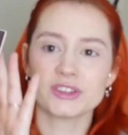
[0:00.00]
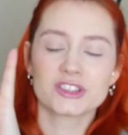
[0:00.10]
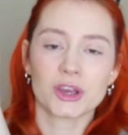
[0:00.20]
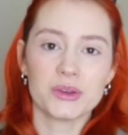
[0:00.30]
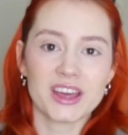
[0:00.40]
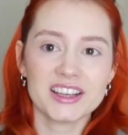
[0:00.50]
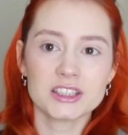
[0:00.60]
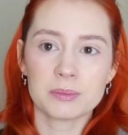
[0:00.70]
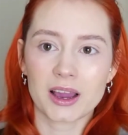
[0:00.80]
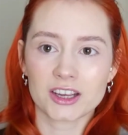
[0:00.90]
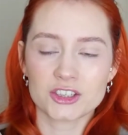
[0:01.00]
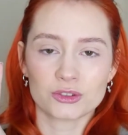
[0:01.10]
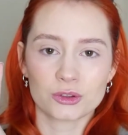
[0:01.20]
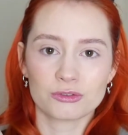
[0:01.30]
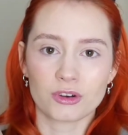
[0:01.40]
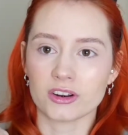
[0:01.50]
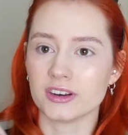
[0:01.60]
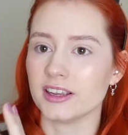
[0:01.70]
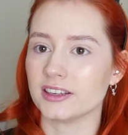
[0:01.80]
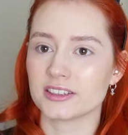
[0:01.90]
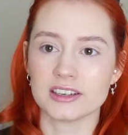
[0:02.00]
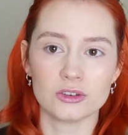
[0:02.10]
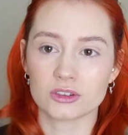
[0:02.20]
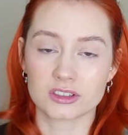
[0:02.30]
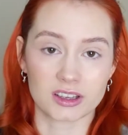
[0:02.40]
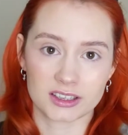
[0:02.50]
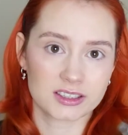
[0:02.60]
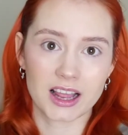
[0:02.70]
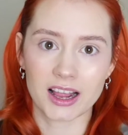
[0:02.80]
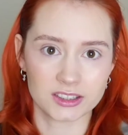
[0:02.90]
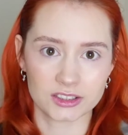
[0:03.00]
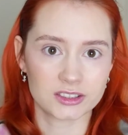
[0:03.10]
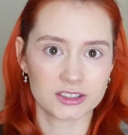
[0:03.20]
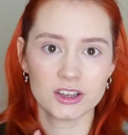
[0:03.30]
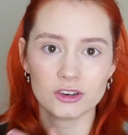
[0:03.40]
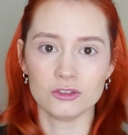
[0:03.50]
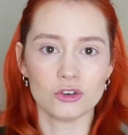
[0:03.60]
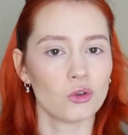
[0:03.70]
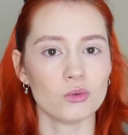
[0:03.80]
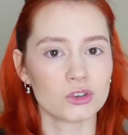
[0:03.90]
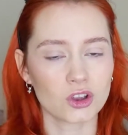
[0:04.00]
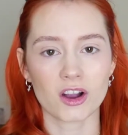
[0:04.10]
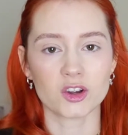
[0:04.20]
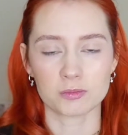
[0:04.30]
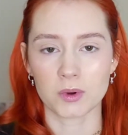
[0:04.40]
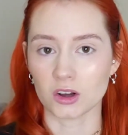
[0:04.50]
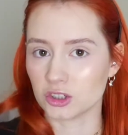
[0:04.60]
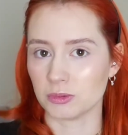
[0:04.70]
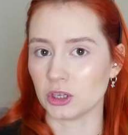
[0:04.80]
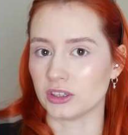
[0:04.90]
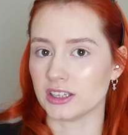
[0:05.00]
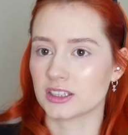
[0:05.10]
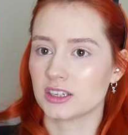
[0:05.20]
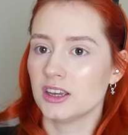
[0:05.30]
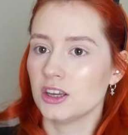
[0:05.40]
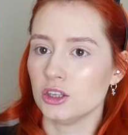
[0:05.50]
So that is the packaging on the front. It looks like a standard nude kind of bar, to be honest.